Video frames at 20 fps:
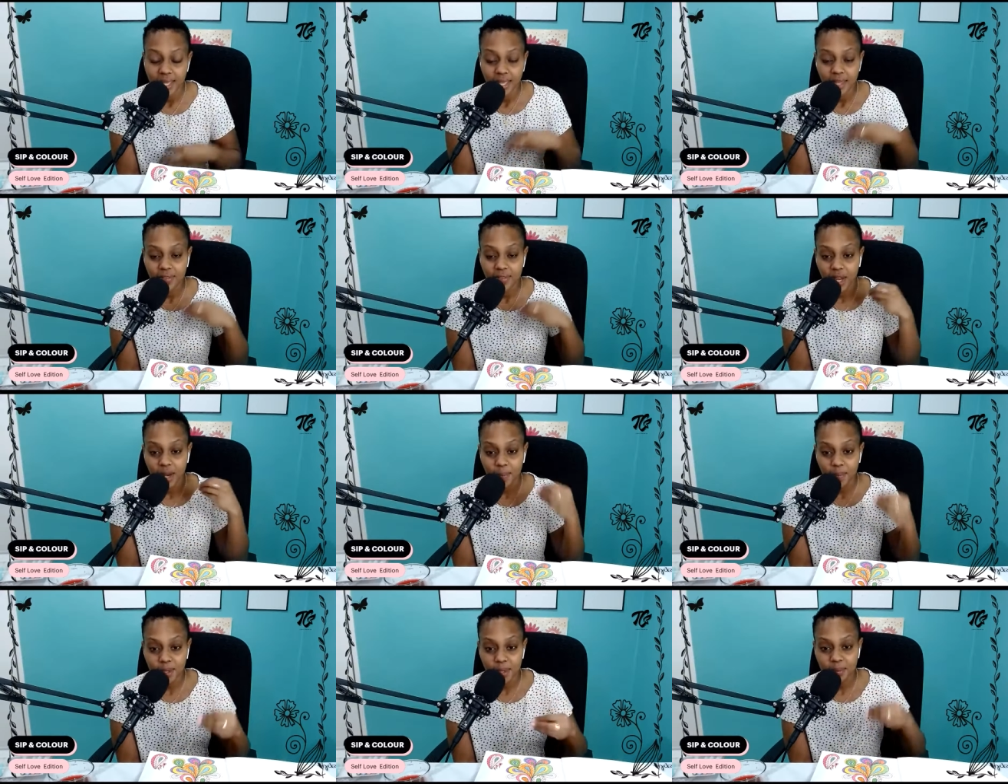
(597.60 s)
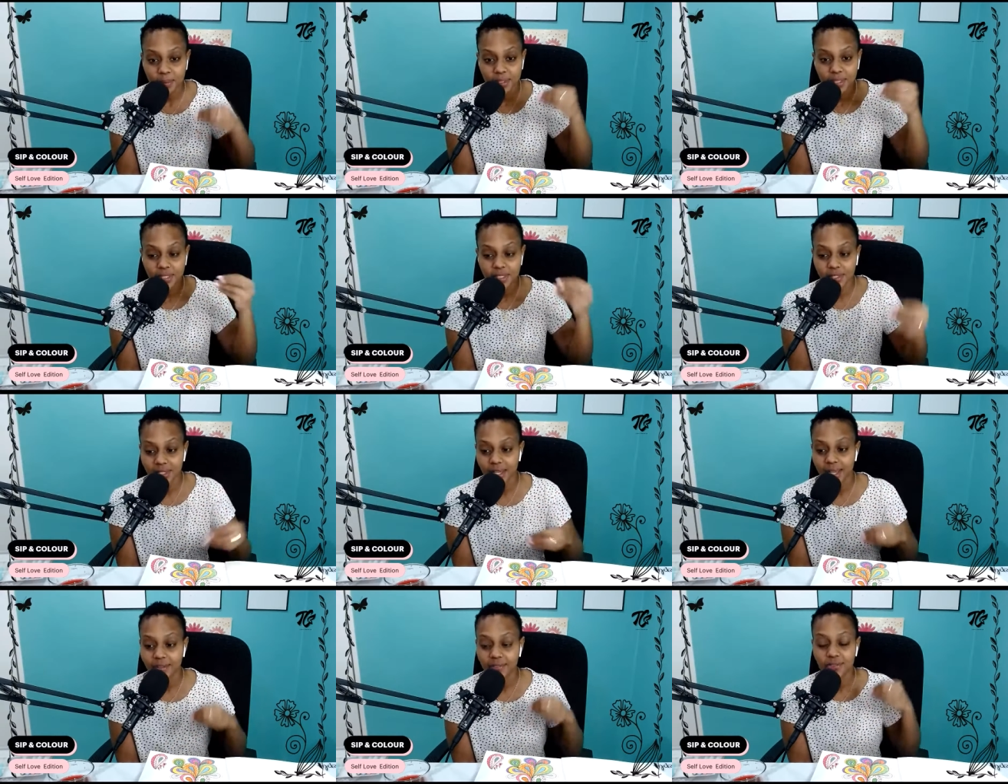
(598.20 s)
If there are people in
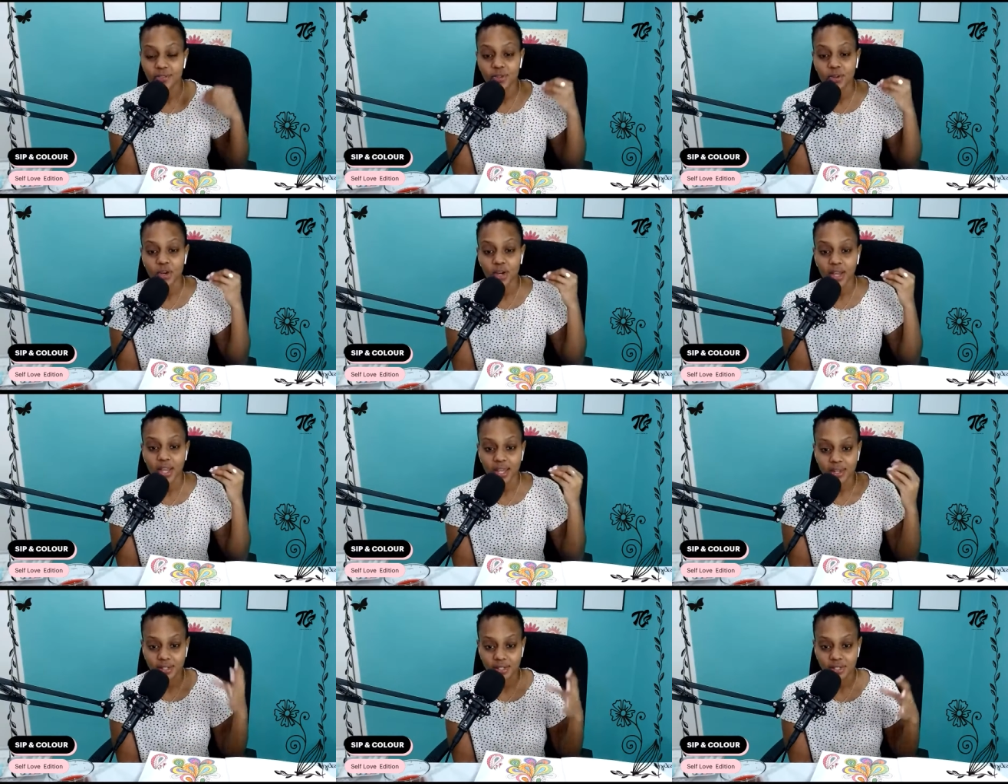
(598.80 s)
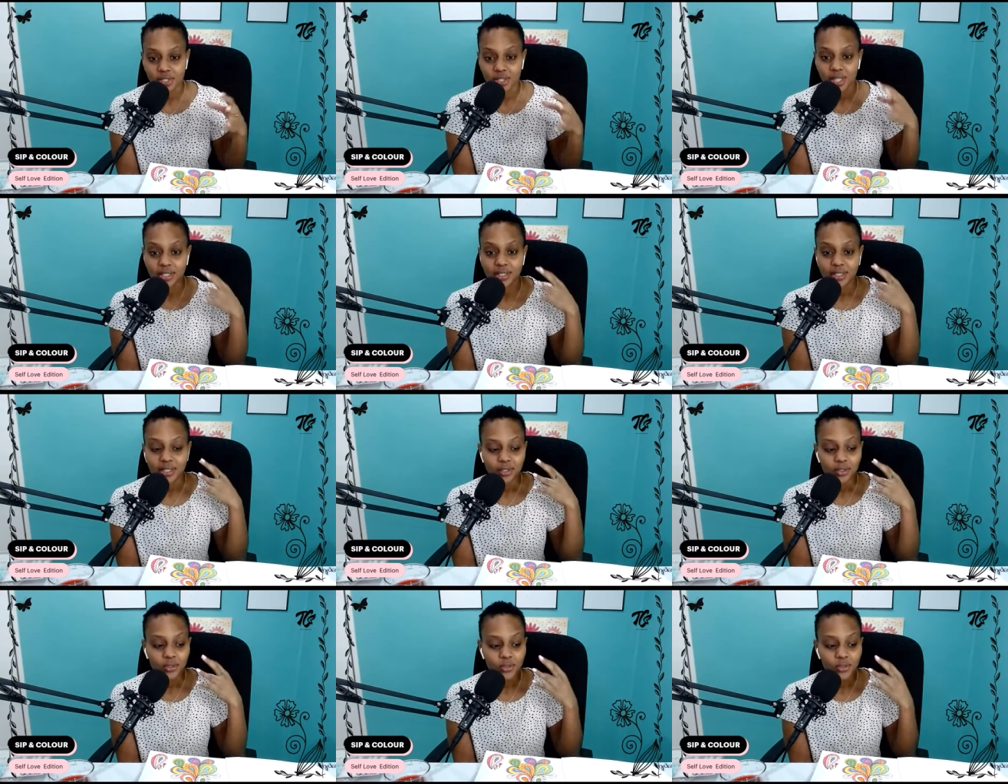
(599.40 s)
your life who are energetic,